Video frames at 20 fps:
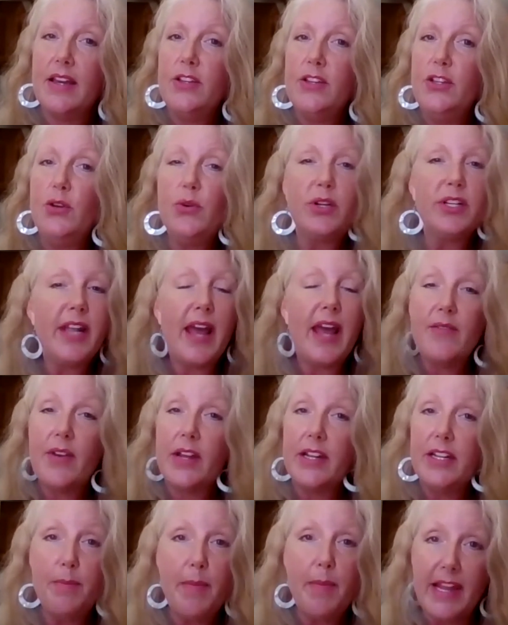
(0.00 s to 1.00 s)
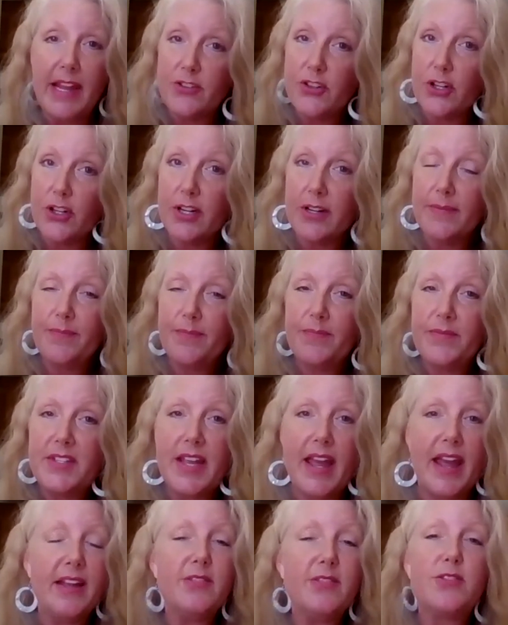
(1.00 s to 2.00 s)
you can have any major
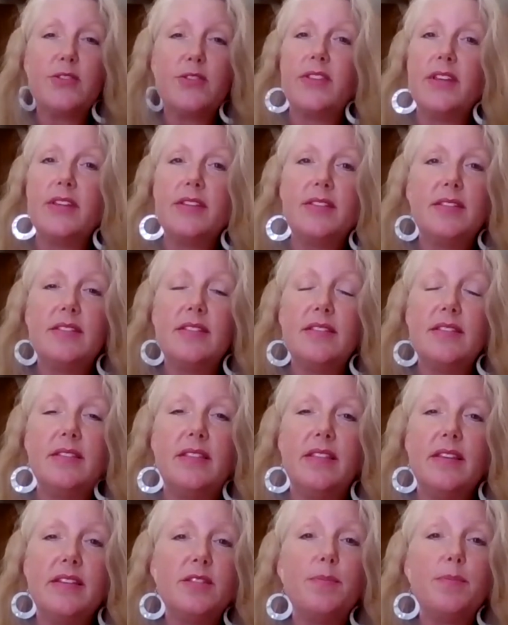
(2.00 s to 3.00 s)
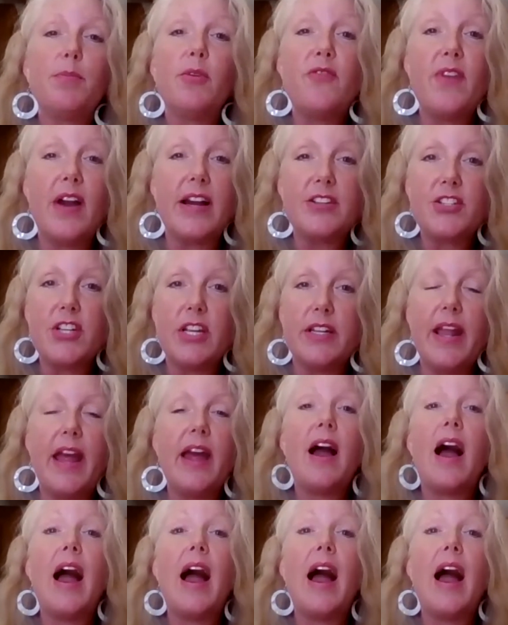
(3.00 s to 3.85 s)
to enter this profession.